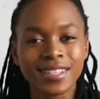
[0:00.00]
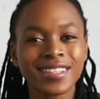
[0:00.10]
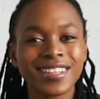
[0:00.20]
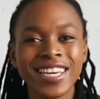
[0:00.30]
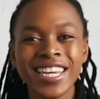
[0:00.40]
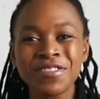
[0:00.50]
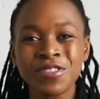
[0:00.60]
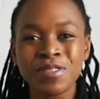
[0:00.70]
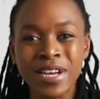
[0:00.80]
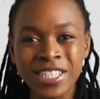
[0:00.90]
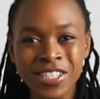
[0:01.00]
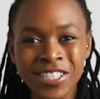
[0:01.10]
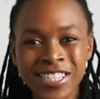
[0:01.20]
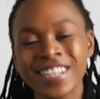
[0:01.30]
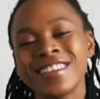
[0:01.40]
Enough with
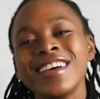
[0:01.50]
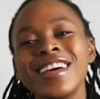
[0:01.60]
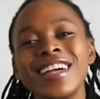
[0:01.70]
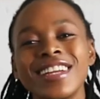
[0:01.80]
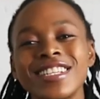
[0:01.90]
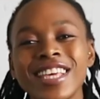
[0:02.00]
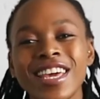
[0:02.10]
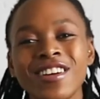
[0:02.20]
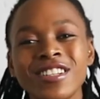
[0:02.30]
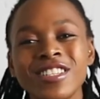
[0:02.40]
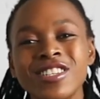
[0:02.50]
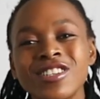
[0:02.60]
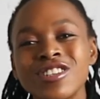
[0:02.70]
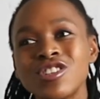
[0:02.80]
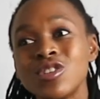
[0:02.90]
muscles. Let's get on
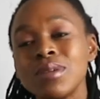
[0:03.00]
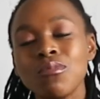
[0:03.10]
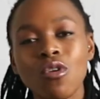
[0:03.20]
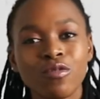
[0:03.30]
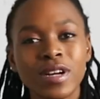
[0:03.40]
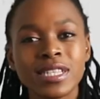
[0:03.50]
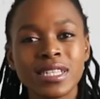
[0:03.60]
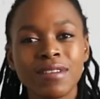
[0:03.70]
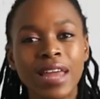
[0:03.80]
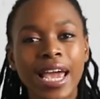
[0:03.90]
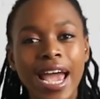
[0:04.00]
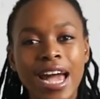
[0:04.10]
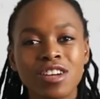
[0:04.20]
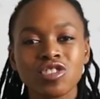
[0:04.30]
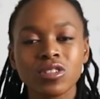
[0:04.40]
to doing more fun stuff like
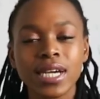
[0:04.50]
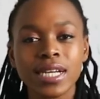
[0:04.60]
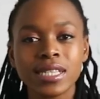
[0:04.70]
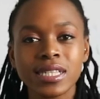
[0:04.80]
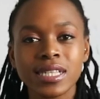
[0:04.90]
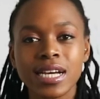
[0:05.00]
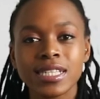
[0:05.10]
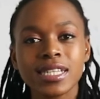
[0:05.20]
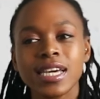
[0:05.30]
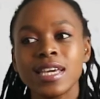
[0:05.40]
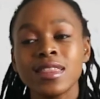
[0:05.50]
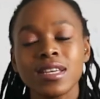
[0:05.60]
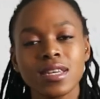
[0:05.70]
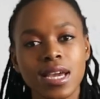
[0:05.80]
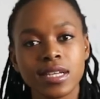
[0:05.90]
actual exercising in
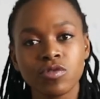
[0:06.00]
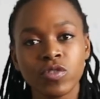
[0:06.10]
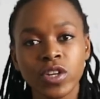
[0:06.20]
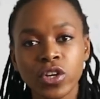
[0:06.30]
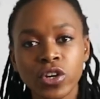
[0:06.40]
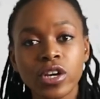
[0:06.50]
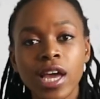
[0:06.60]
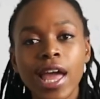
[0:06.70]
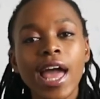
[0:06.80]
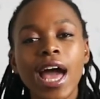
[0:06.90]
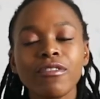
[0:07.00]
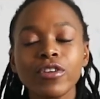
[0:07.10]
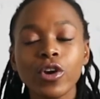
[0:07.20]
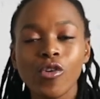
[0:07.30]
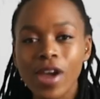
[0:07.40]
the next video. Have
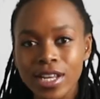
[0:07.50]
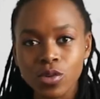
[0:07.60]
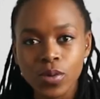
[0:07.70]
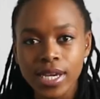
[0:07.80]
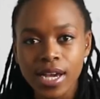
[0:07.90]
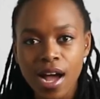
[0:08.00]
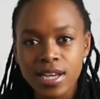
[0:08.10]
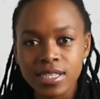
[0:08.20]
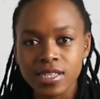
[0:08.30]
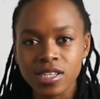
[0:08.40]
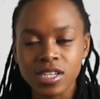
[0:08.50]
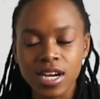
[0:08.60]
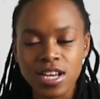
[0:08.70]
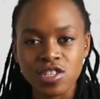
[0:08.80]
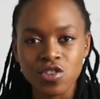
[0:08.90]
a great week, guys. I'll see you
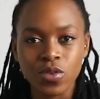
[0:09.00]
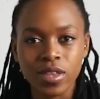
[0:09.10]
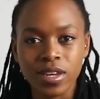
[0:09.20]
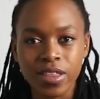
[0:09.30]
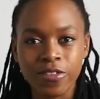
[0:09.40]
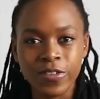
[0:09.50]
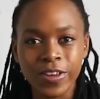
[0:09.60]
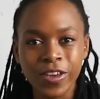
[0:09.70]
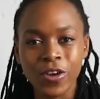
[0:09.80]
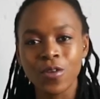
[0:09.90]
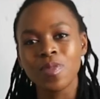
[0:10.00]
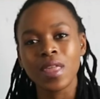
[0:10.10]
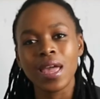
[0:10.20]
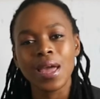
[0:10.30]
guys soon with another video.